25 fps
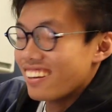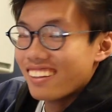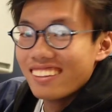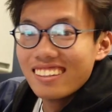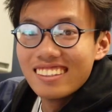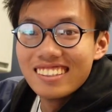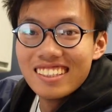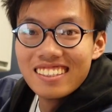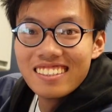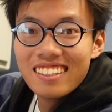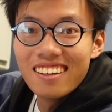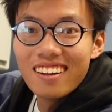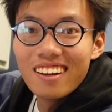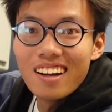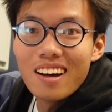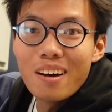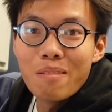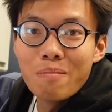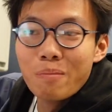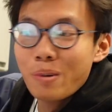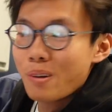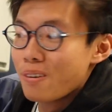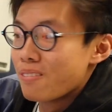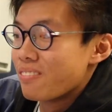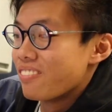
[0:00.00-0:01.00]
This is a
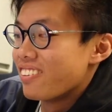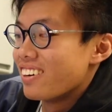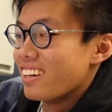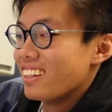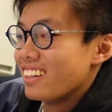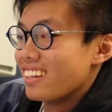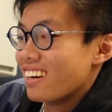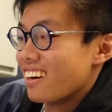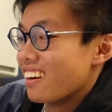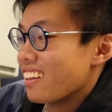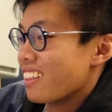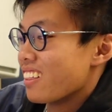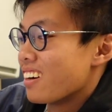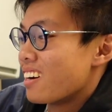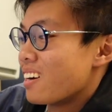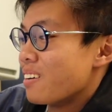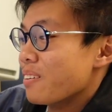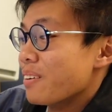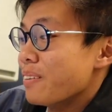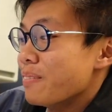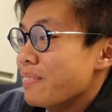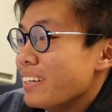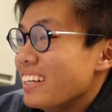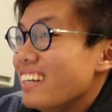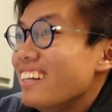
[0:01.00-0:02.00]
lot more fun than I thought
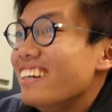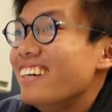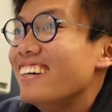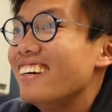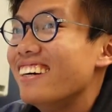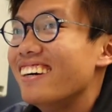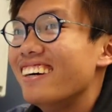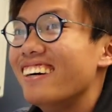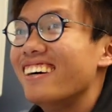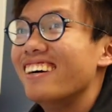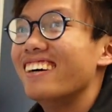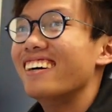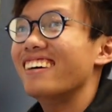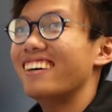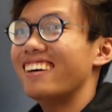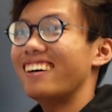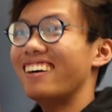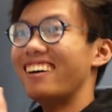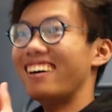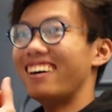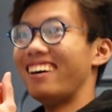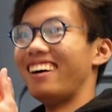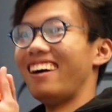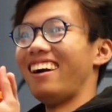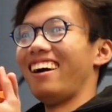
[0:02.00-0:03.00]
it would be.
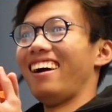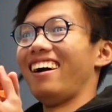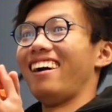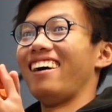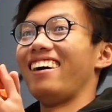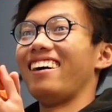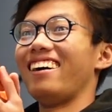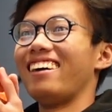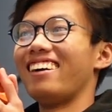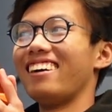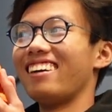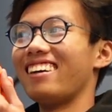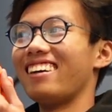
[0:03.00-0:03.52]
What, Nerf?